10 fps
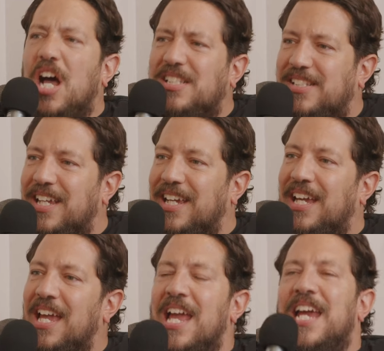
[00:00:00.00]
Disgusting.
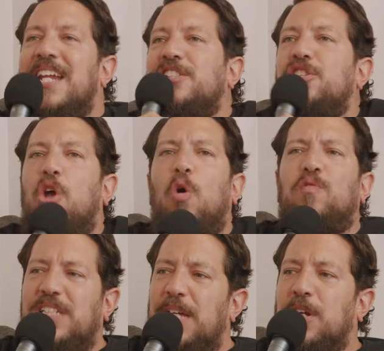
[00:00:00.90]
Before it has no
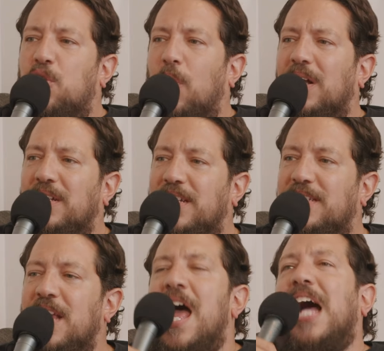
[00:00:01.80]
redeeming
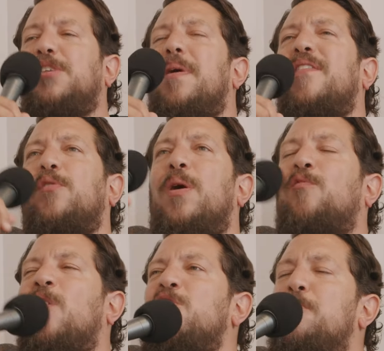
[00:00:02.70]
qualities. As a matter of fact,
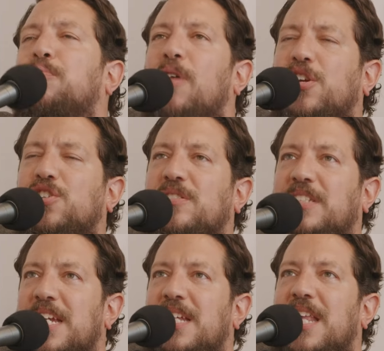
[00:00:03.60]
when you brush your
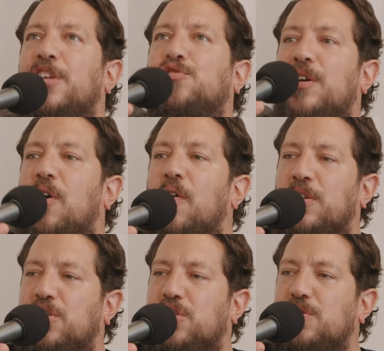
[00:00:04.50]
teeth and drink
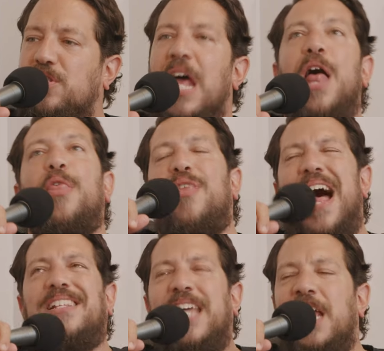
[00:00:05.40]
orange juice,
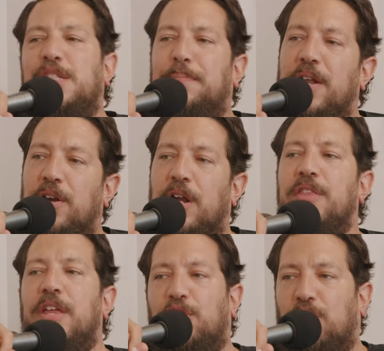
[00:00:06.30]
that tastes better than